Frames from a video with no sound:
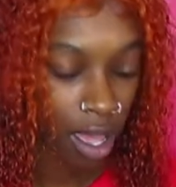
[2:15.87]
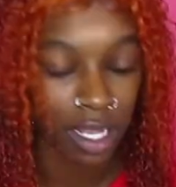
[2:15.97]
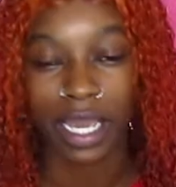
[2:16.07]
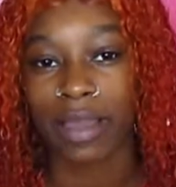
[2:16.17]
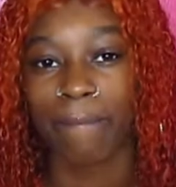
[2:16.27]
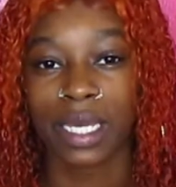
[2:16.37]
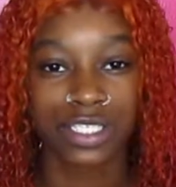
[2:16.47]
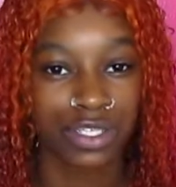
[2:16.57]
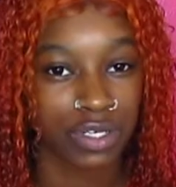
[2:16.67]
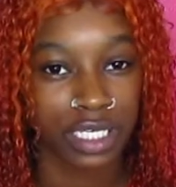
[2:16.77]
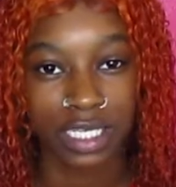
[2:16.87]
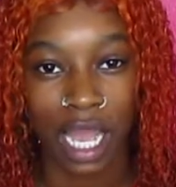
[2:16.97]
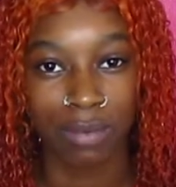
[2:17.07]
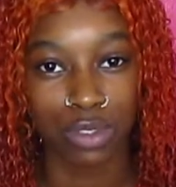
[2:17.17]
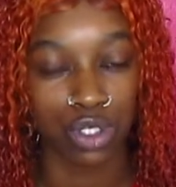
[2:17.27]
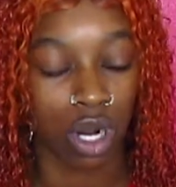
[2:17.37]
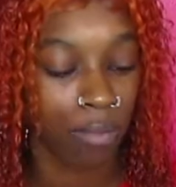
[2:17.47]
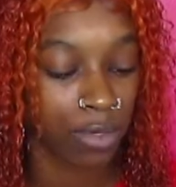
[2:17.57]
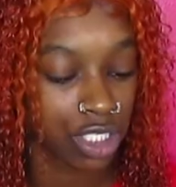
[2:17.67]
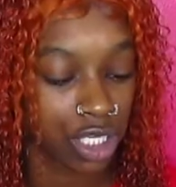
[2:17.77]
like a mystery type
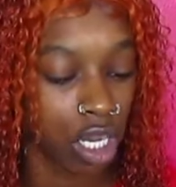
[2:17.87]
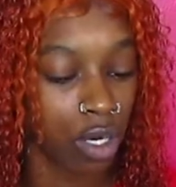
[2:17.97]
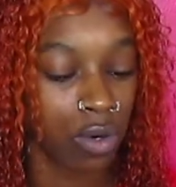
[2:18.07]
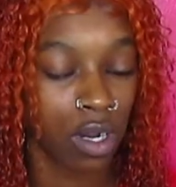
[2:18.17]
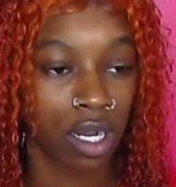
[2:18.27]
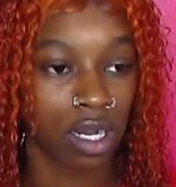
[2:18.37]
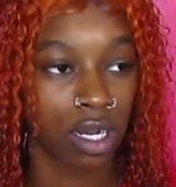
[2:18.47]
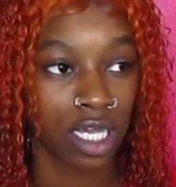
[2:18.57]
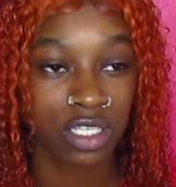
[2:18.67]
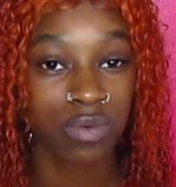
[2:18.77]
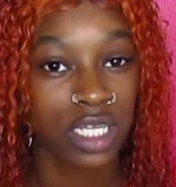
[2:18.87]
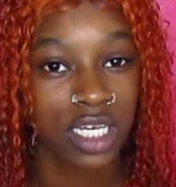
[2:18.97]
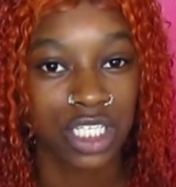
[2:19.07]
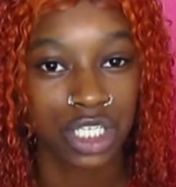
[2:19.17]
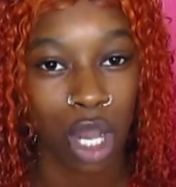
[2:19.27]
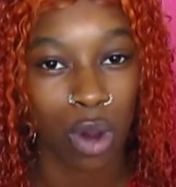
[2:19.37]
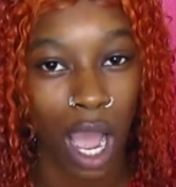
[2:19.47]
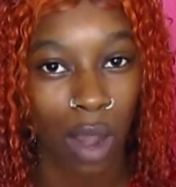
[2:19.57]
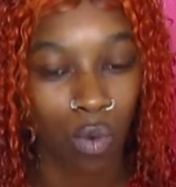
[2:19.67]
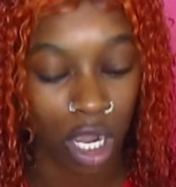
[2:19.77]
drama show. Uh, it's a really good show.
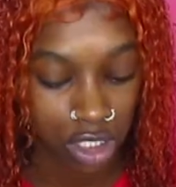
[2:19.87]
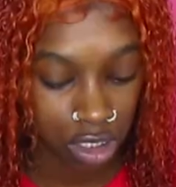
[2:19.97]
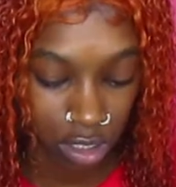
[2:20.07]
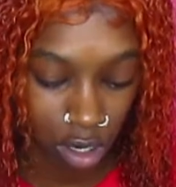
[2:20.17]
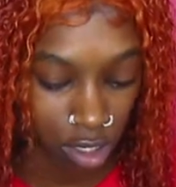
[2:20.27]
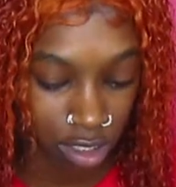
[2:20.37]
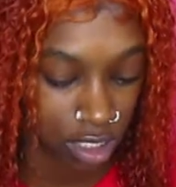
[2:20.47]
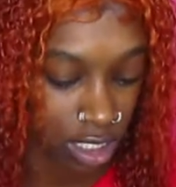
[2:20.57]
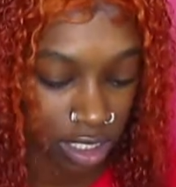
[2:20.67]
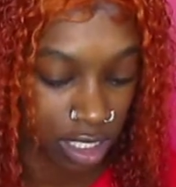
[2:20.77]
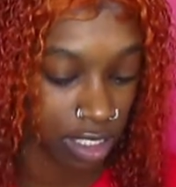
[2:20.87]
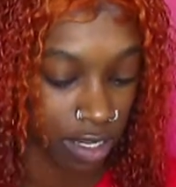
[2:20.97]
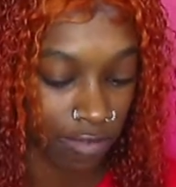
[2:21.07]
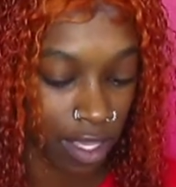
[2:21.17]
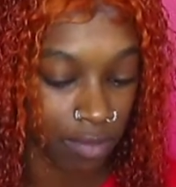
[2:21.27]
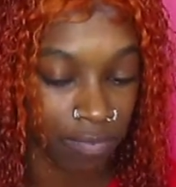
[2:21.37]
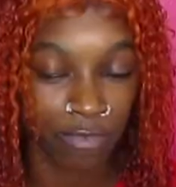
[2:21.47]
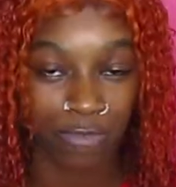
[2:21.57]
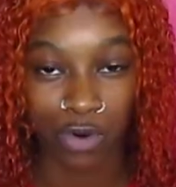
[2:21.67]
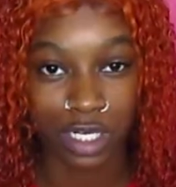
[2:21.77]
I watched all seasons of it,
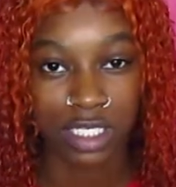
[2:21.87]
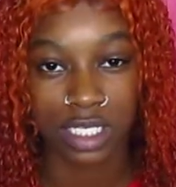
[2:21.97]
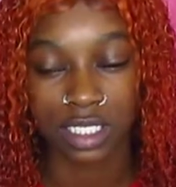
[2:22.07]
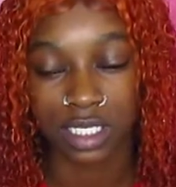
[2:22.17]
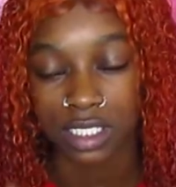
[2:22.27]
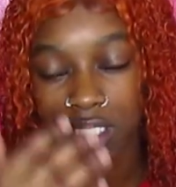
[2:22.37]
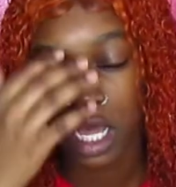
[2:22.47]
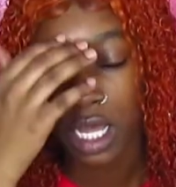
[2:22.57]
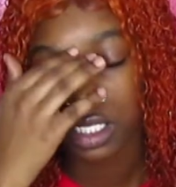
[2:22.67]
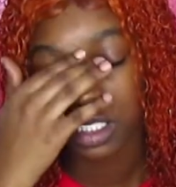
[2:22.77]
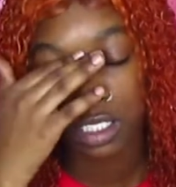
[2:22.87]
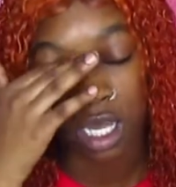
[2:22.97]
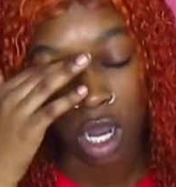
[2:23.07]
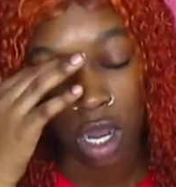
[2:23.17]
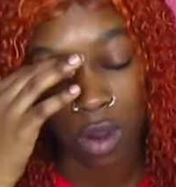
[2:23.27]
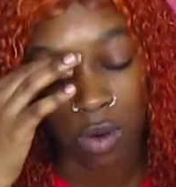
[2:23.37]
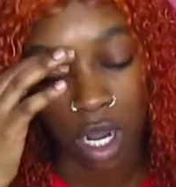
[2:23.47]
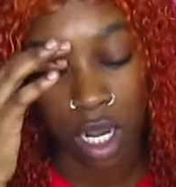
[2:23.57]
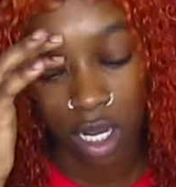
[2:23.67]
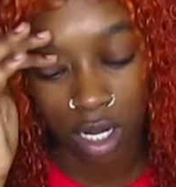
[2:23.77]
four seasons. So
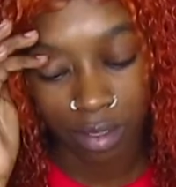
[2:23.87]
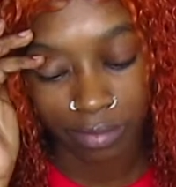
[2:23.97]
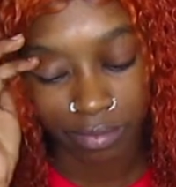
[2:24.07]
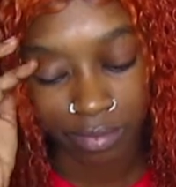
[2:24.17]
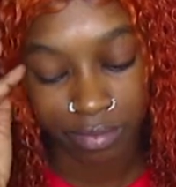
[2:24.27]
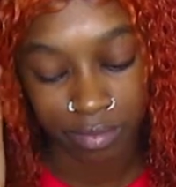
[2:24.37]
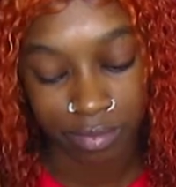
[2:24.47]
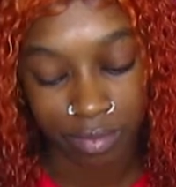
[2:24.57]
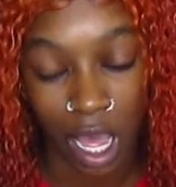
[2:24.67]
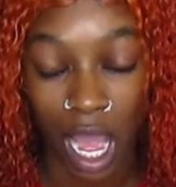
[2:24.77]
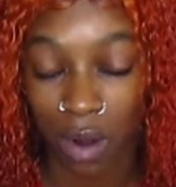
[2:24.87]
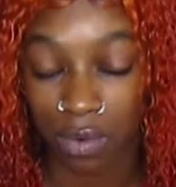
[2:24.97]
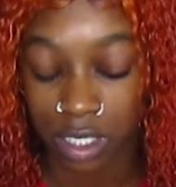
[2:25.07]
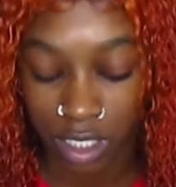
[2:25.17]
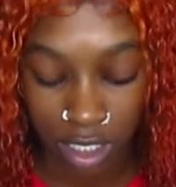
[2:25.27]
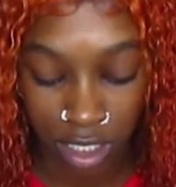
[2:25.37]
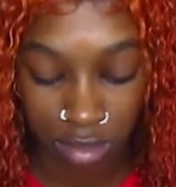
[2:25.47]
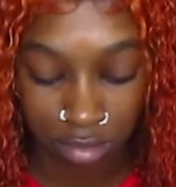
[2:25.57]
um, I really